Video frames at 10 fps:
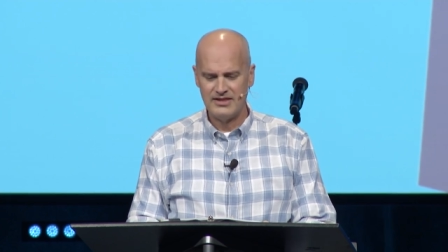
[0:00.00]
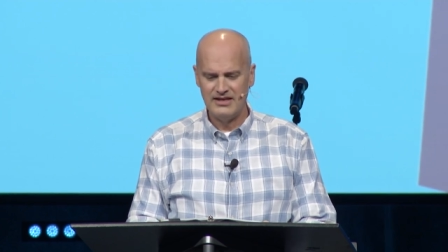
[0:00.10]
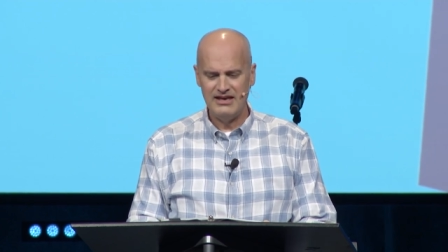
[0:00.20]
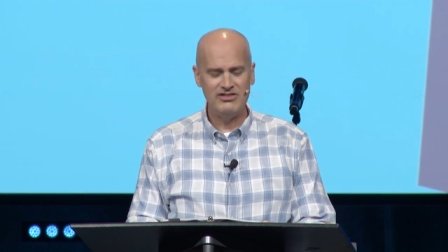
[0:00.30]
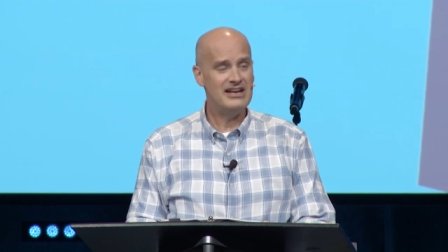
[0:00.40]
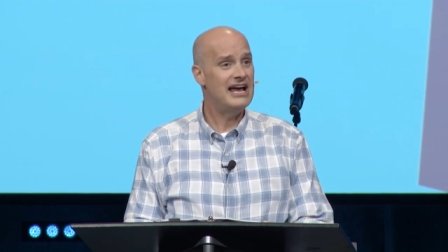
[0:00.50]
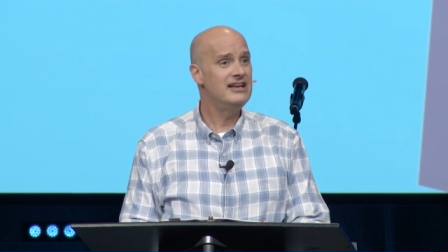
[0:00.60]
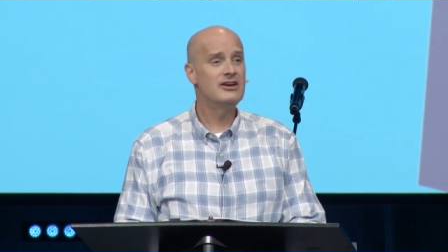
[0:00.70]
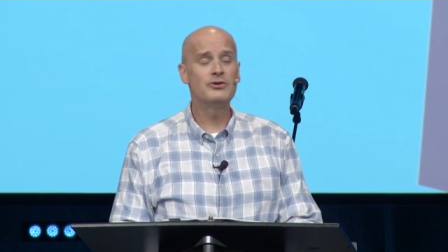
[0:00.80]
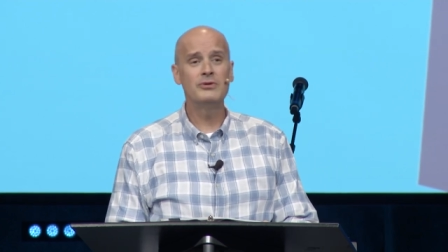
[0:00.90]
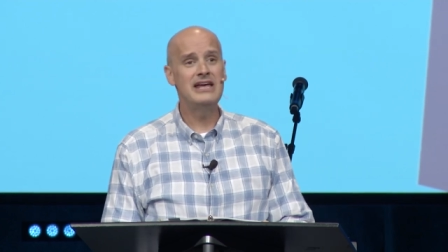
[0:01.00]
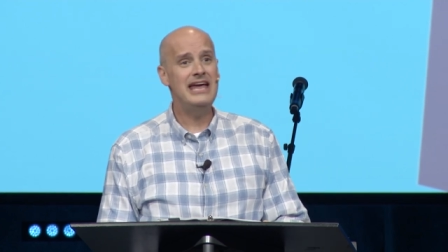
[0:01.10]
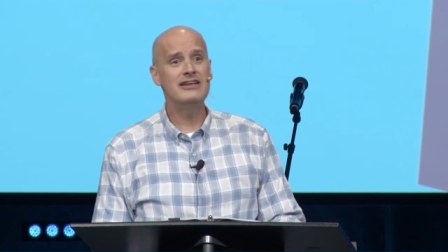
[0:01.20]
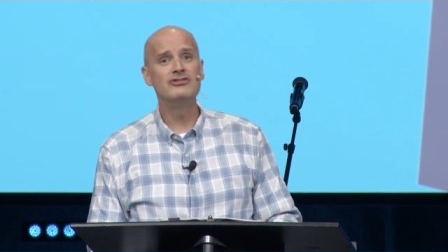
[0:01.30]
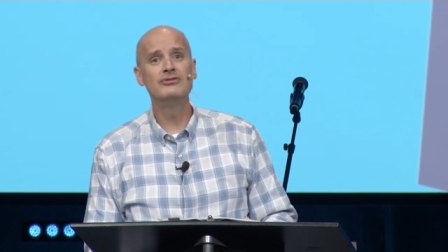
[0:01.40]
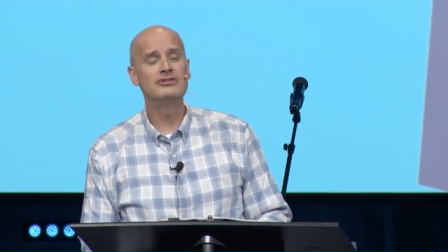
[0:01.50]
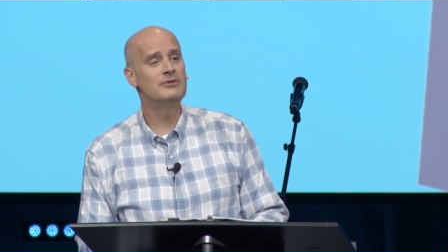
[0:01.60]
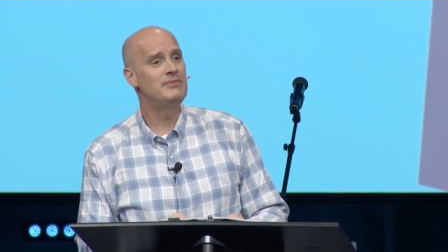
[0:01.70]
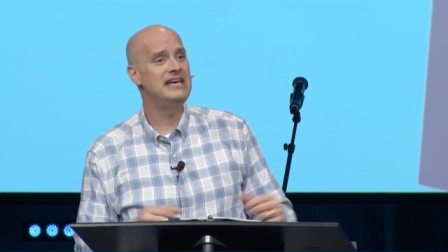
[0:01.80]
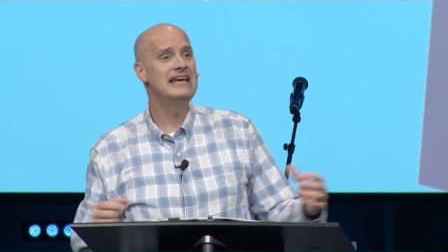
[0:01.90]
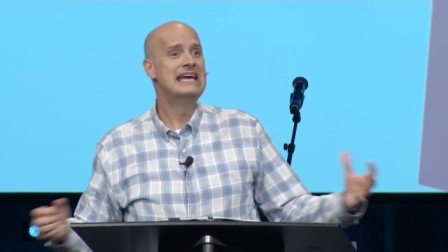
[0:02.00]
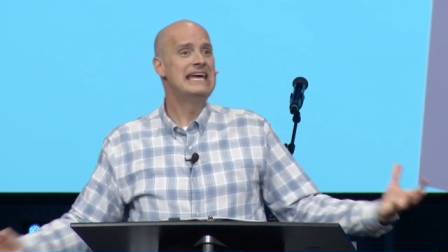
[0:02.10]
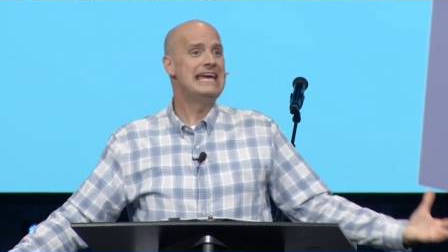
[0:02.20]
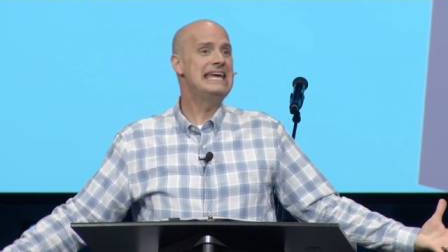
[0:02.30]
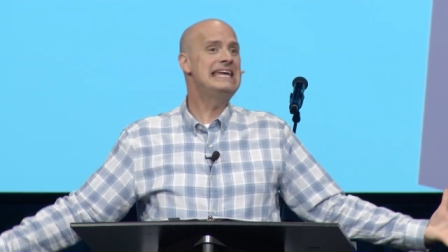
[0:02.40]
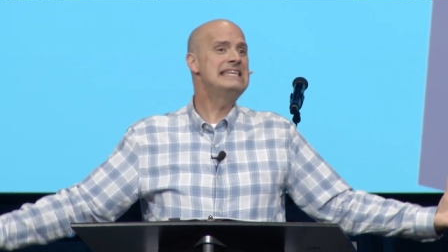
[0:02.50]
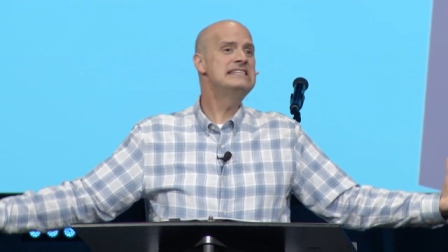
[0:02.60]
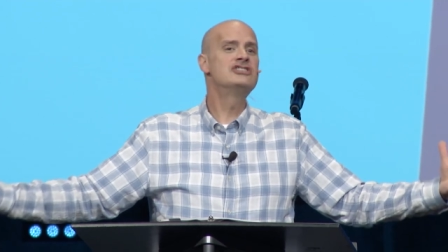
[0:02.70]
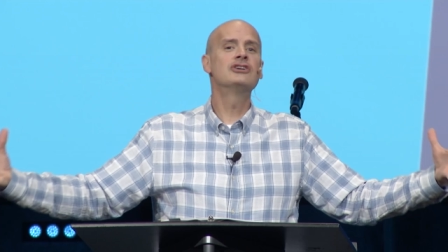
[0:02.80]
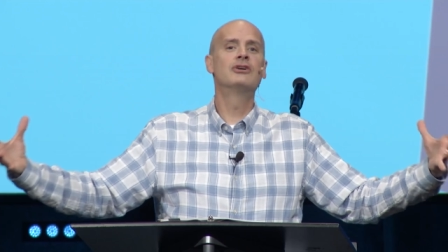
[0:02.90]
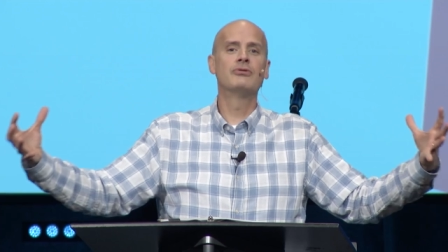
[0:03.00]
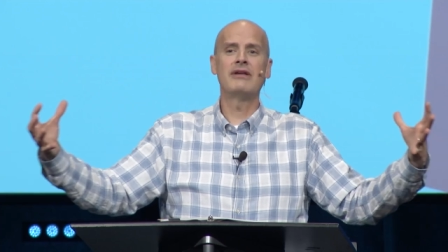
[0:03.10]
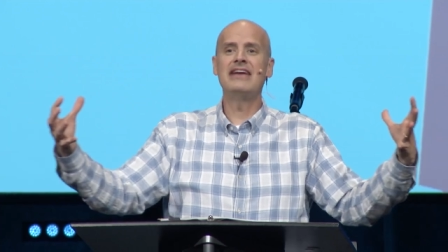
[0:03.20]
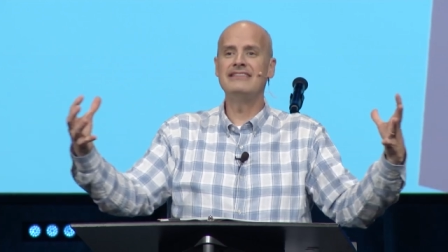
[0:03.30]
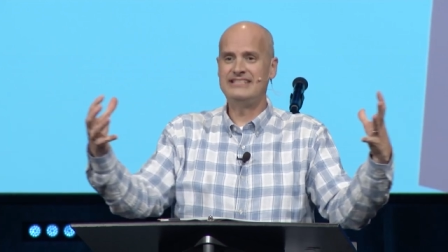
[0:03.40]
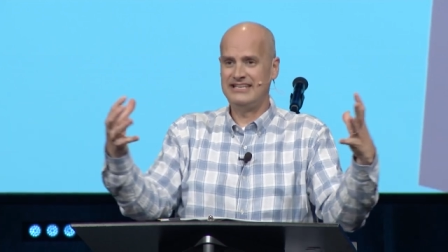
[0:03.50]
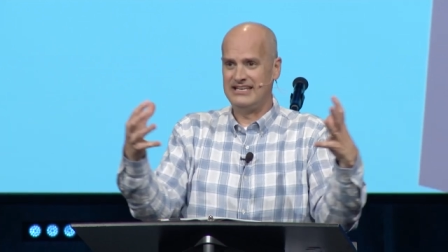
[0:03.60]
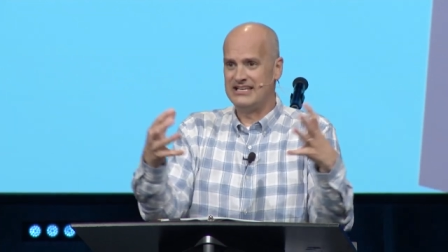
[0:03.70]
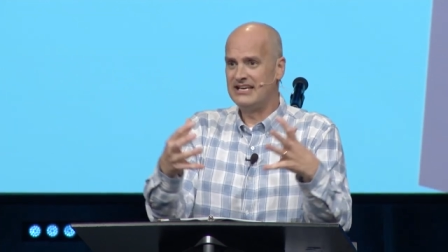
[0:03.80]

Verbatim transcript: He said, I created you to be integrated